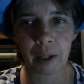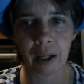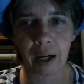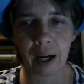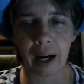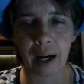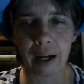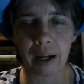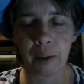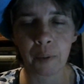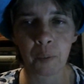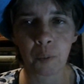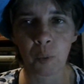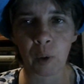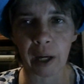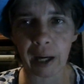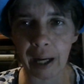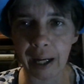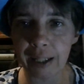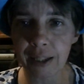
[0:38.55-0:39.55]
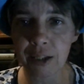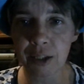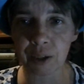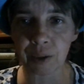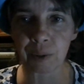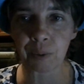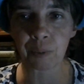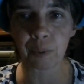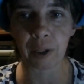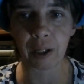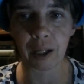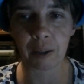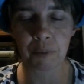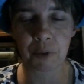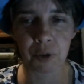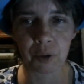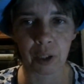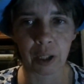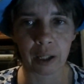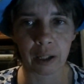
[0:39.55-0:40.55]
what I do when I'm
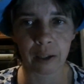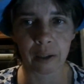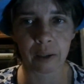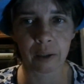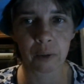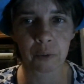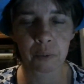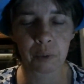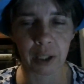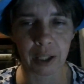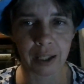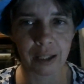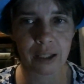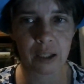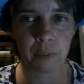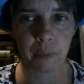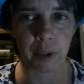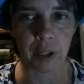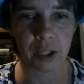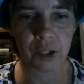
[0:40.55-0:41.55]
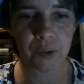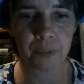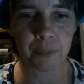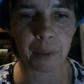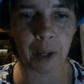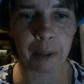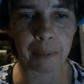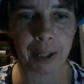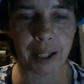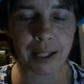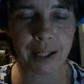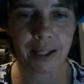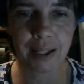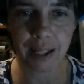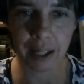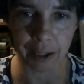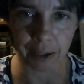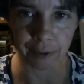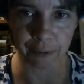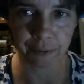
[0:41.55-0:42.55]
doing reading sprints by
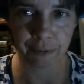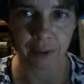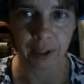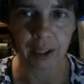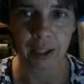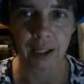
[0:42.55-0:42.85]
myself